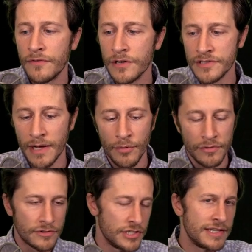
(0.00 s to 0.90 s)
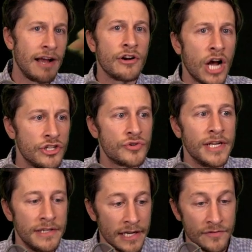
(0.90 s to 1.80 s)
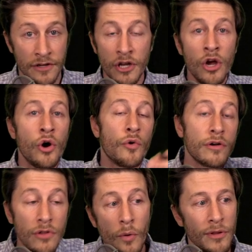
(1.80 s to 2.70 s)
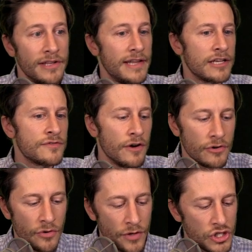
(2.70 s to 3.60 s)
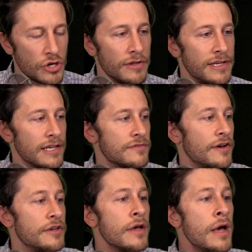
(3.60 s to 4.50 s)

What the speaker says: for example, it's an entire country index fund or a global index fund or a regional index fund,